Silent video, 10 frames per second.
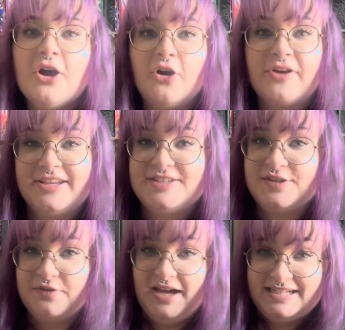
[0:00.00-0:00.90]
Okay,
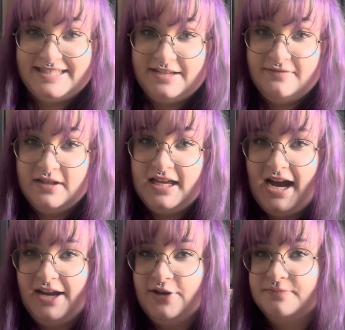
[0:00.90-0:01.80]
so that is it for the
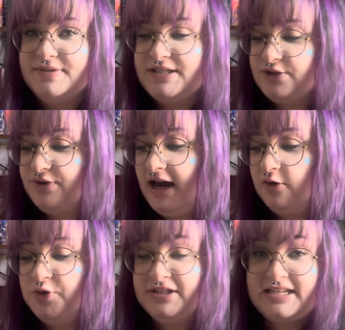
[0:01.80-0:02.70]
items. So
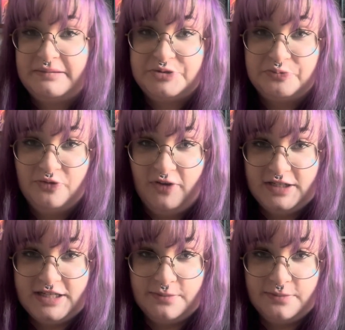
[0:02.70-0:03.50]
now it's time to move on to the